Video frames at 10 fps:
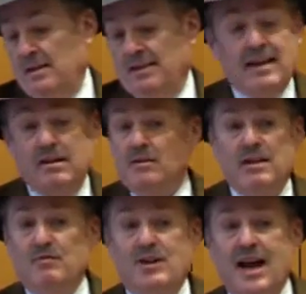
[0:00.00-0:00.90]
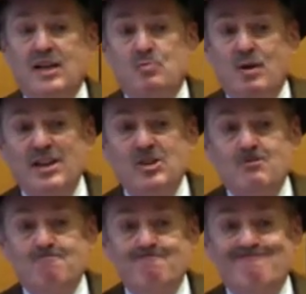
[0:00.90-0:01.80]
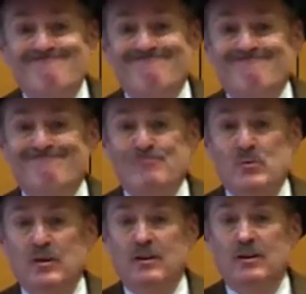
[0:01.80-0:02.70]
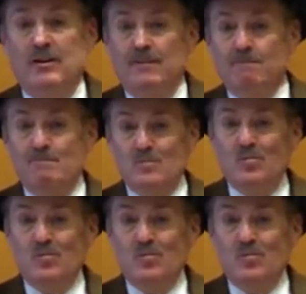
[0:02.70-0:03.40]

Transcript: They could give tax breaks to